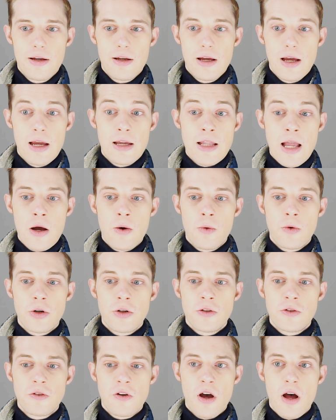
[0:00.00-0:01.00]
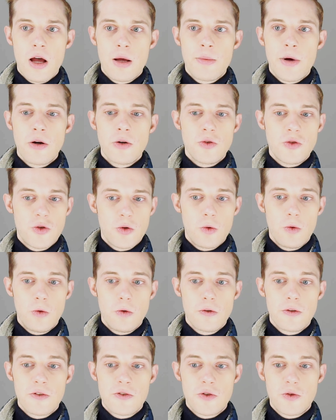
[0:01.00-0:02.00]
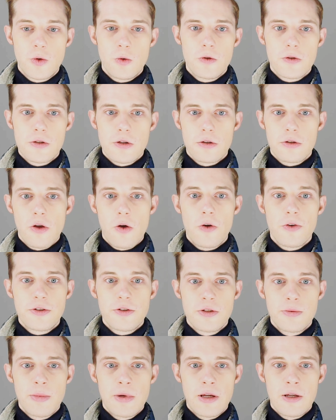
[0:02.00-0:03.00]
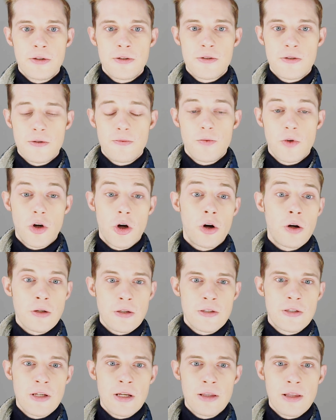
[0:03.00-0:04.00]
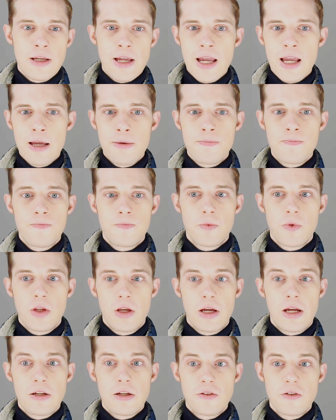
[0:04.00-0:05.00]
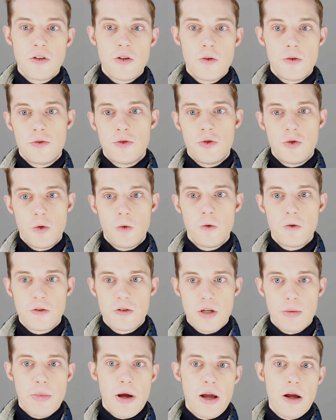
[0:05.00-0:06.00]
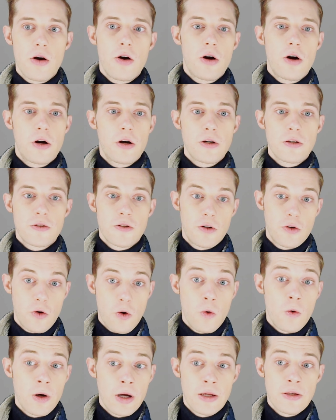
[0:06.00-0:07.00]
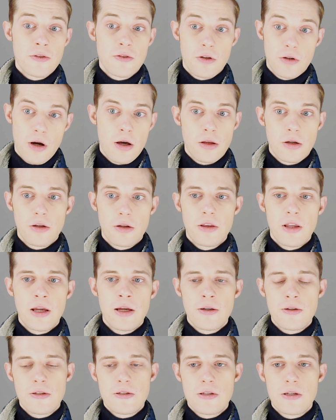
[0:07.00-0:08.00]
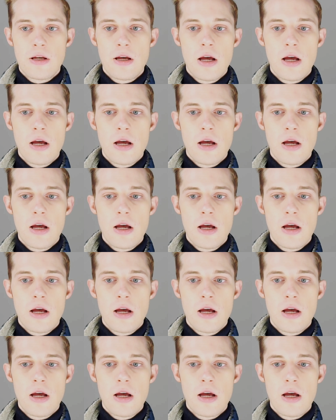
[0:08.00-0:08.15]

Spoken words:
And now we're taught about jewels. Jewels are the ultimate currency in the game. You get to use jewels to buy hearts or coins or other things.